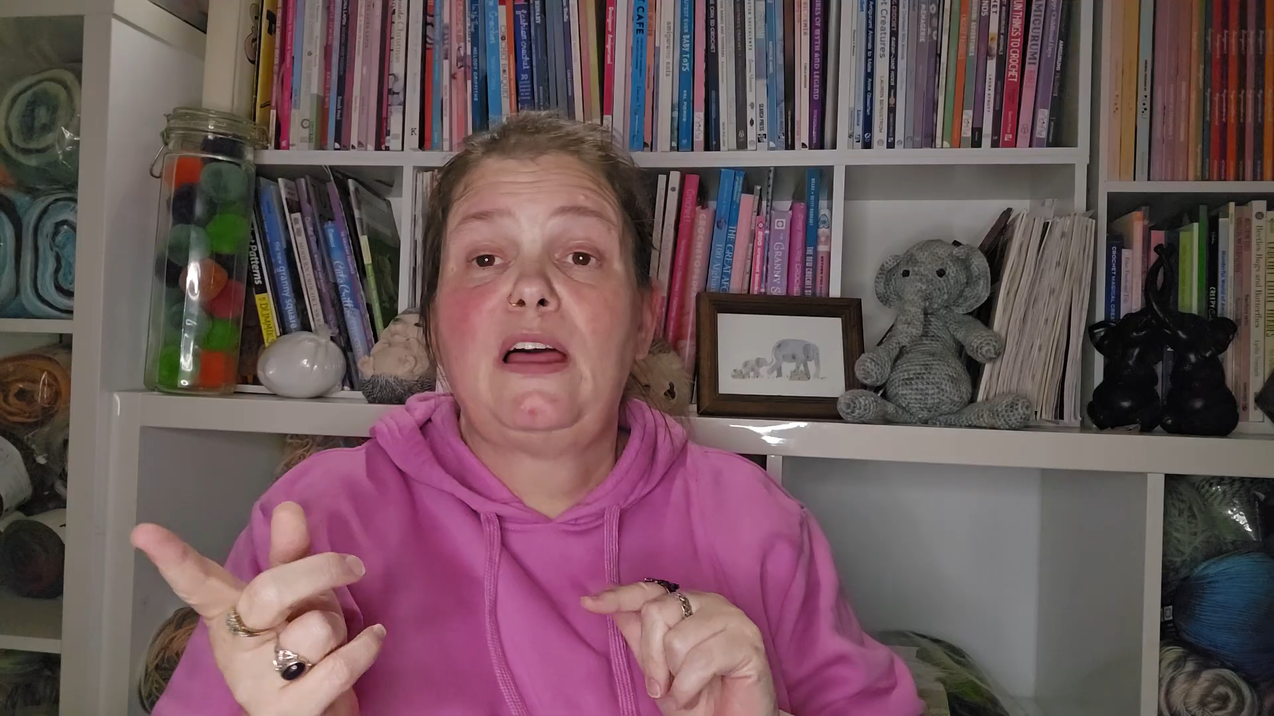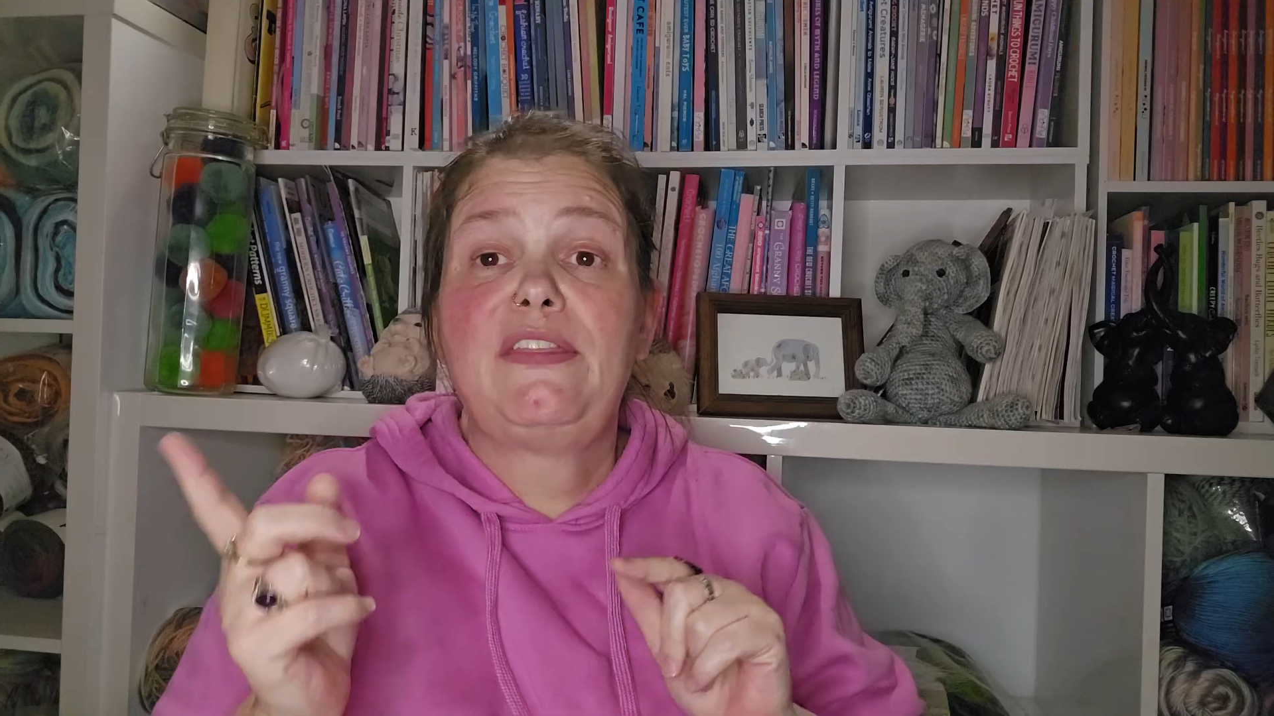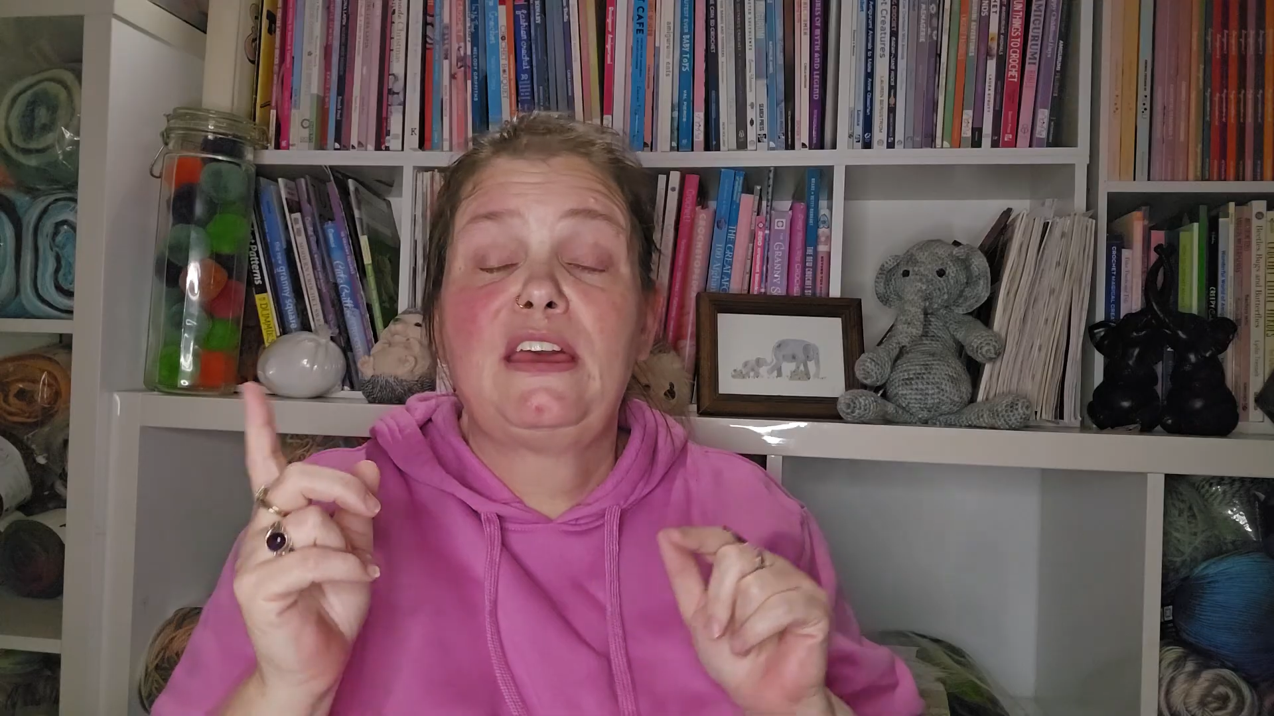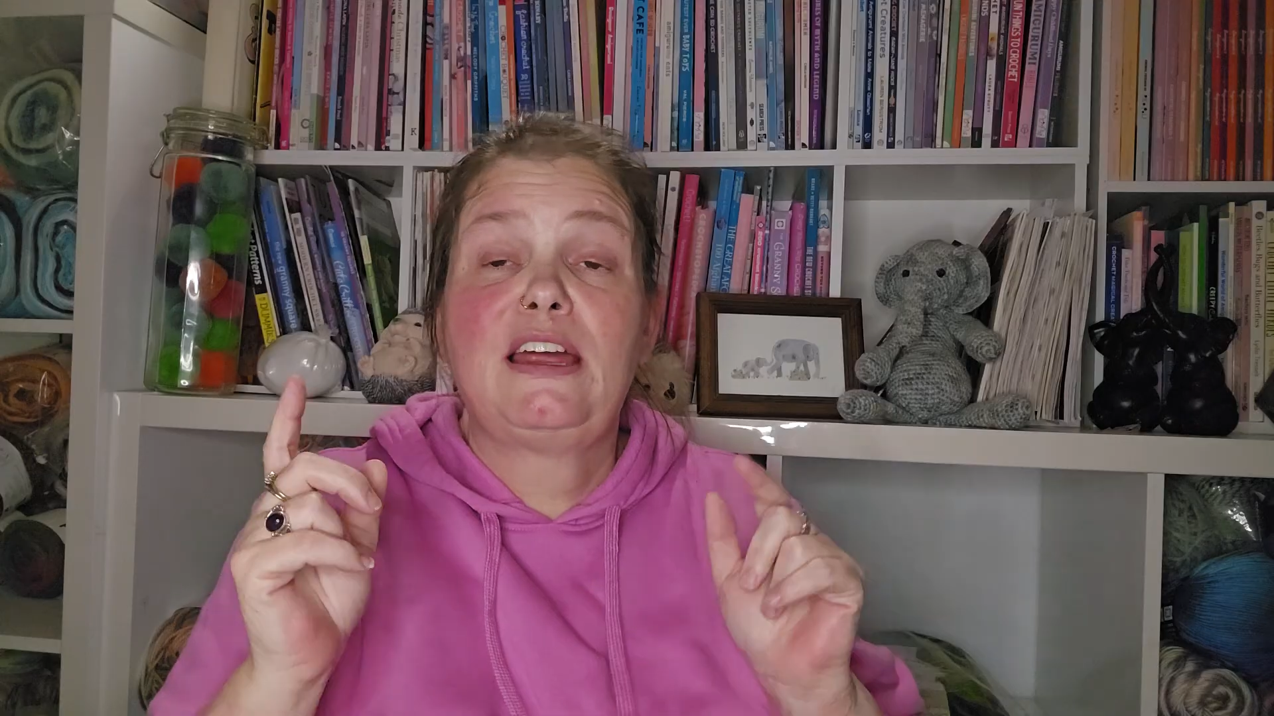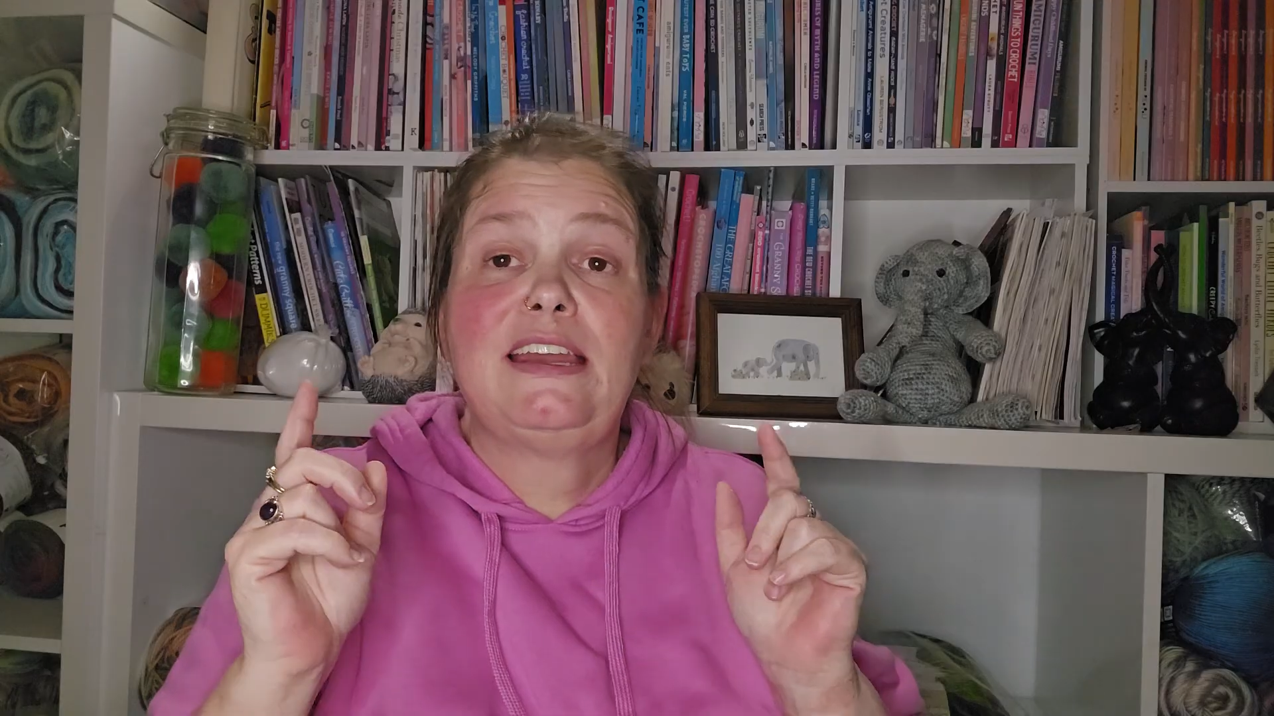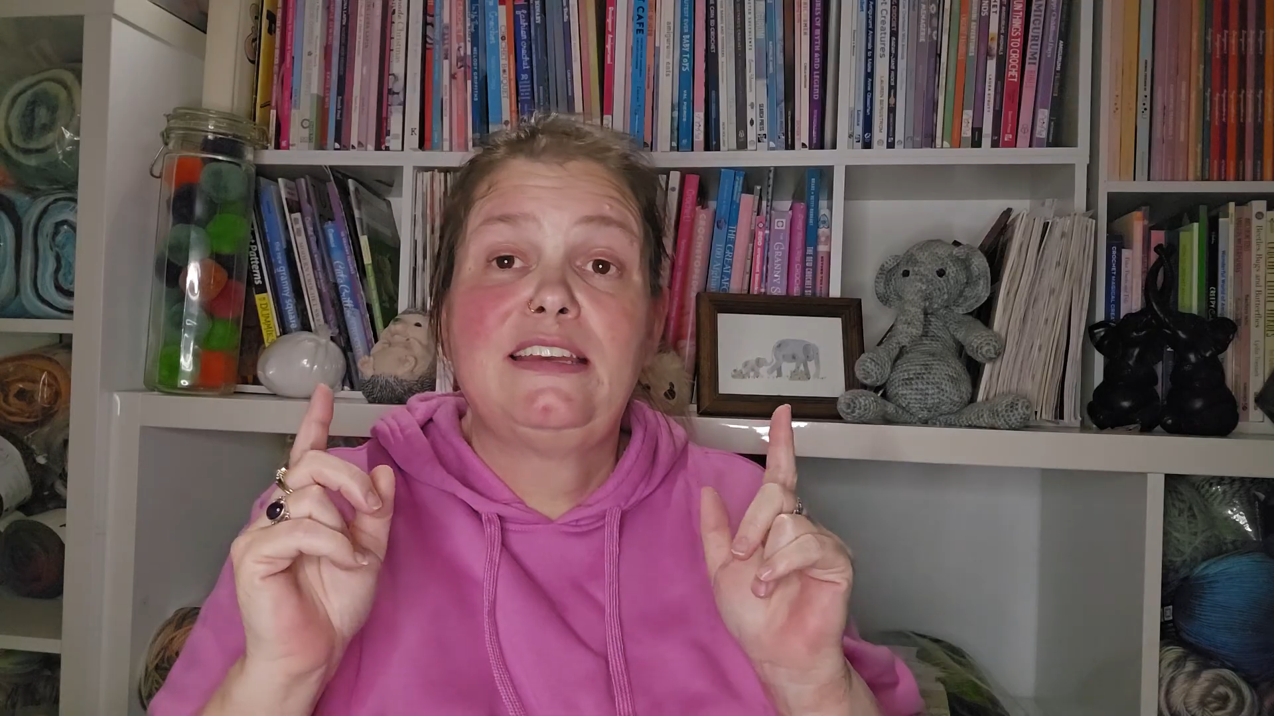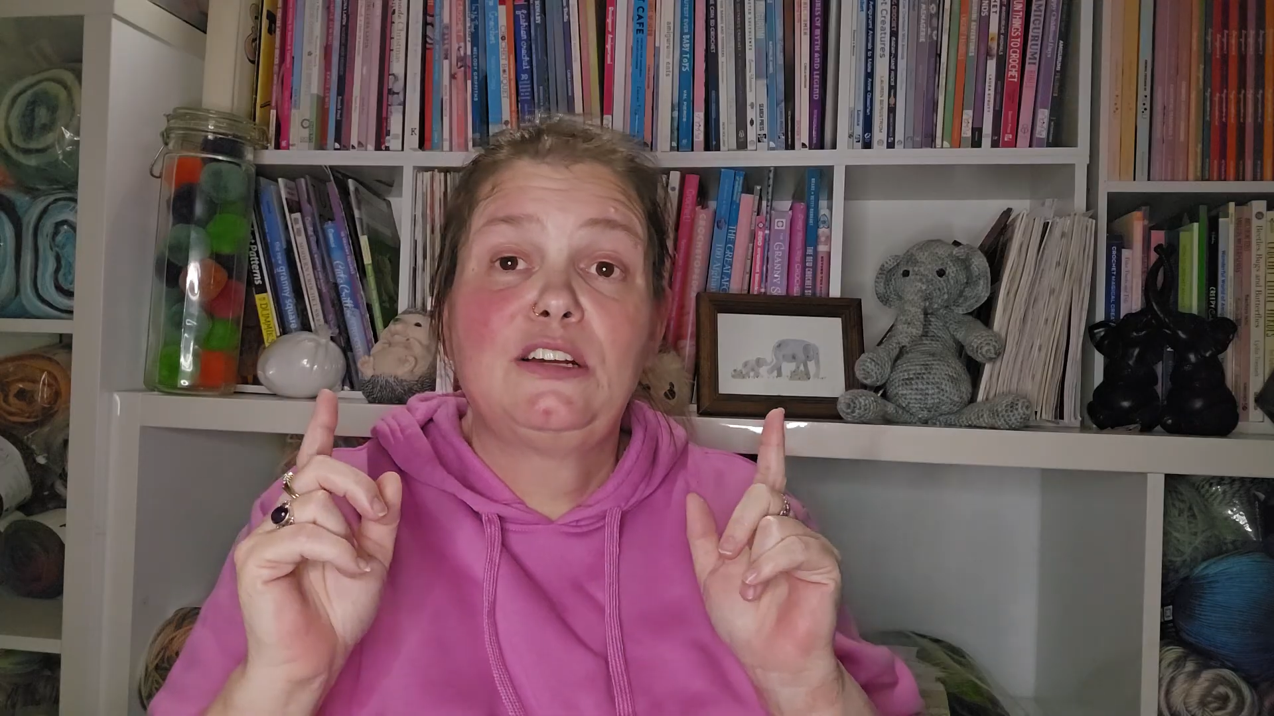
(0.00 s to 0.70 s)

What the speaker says: I think I need to